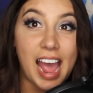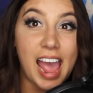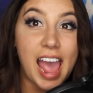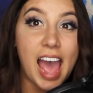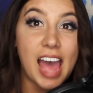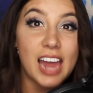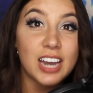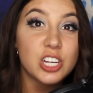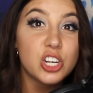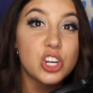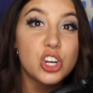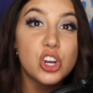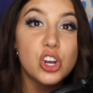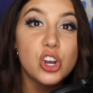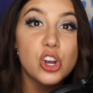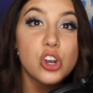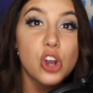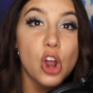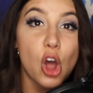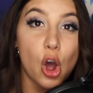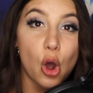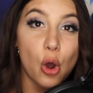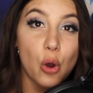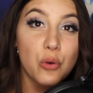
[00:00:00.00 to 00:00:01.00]
And I had
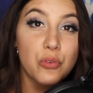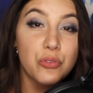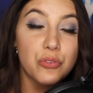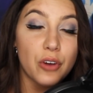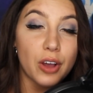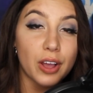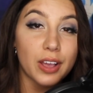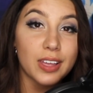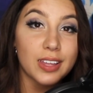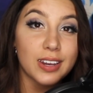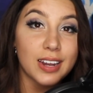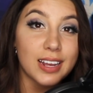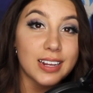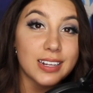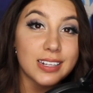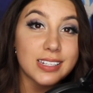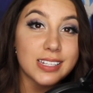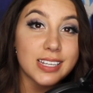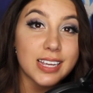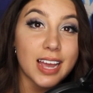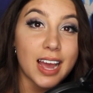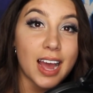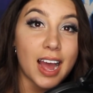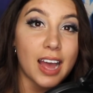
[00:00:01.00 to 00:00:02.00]
no fucking
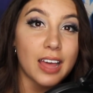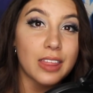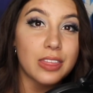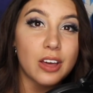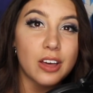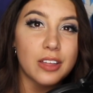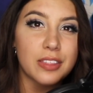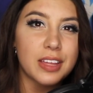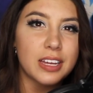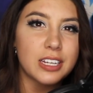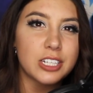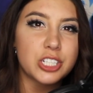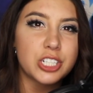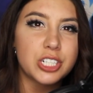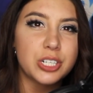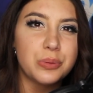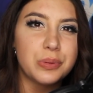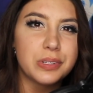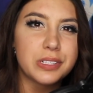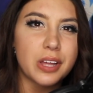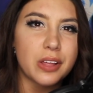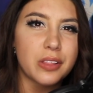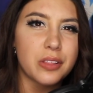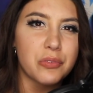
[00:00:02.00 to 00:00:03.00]
idea. I thought that
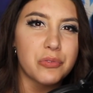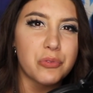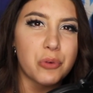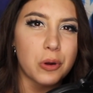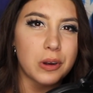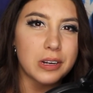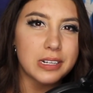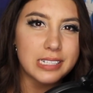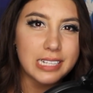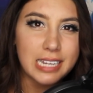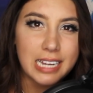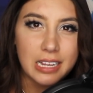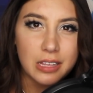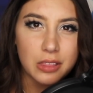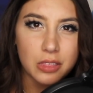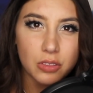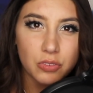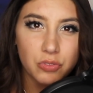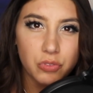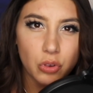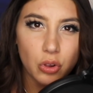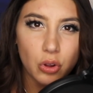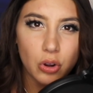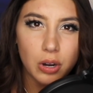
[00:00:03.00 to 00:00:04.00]
she was on the
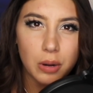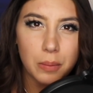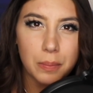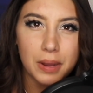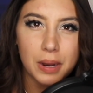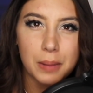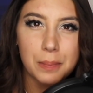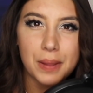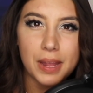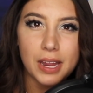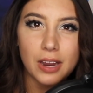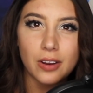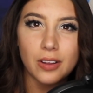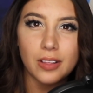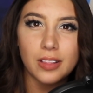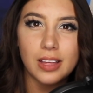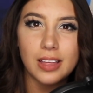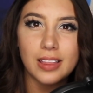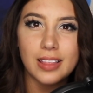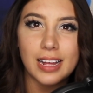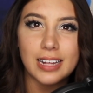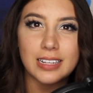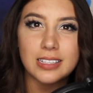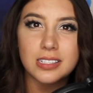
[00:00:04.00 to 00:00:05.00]
14th floor, but
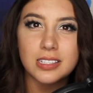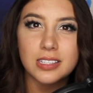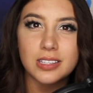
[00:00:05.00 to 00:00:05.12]
apparently